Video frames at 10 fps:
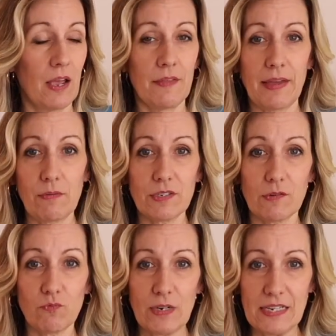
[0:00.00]
there was a
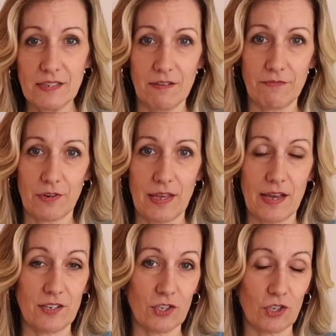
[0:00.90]
reason for that,
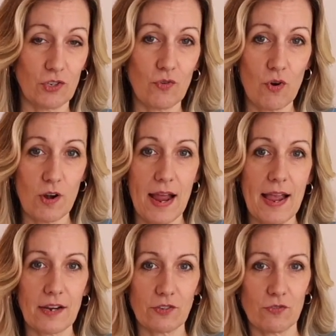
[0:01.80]
to store
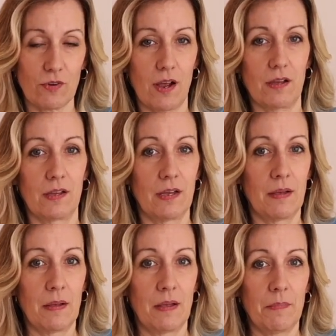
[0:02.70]
extra.
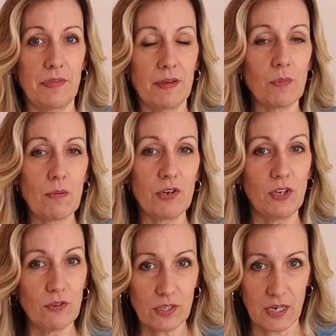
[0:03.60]
But then we would
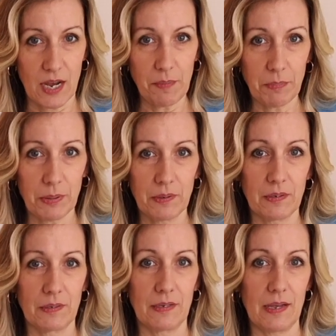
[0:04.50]
use it up.
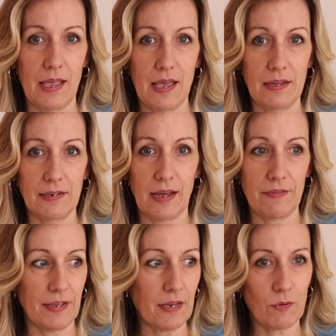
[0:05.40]
And I
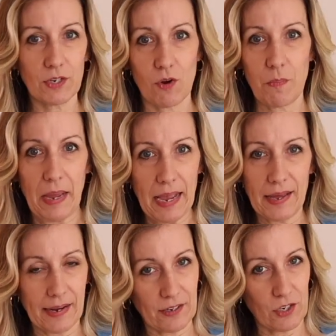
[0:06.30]
think it would go bad
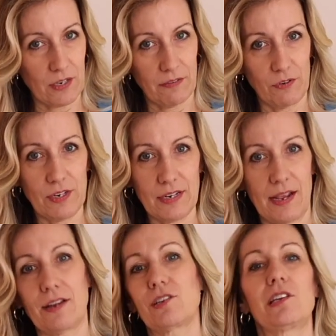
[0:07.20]
actually if you didn't
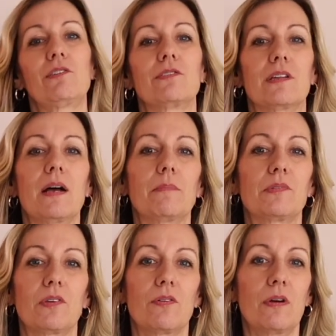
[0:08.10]
actually use it up.
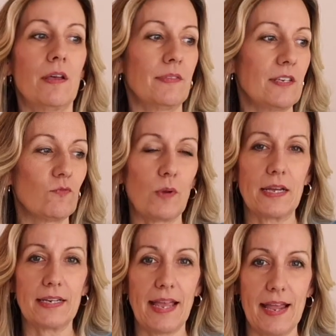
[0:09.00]
So these
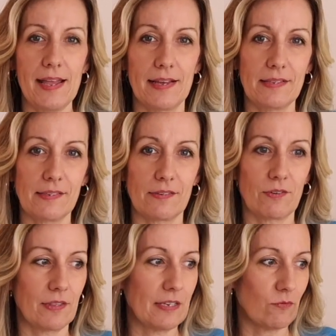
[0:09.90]
red cans or
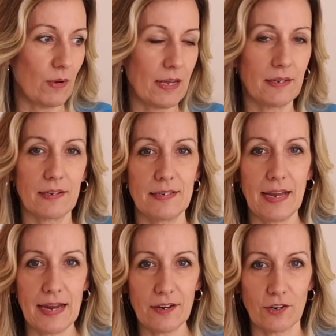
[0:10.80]
these red
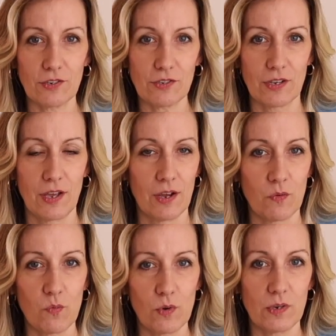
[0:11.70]
containers
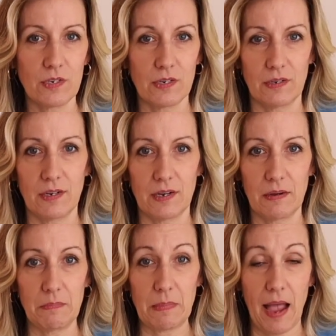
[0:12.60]
would
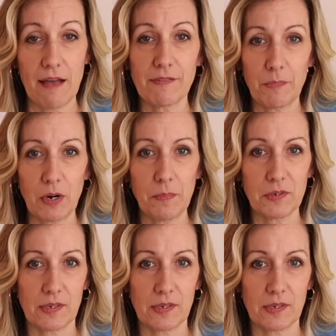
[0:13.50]
have a purpose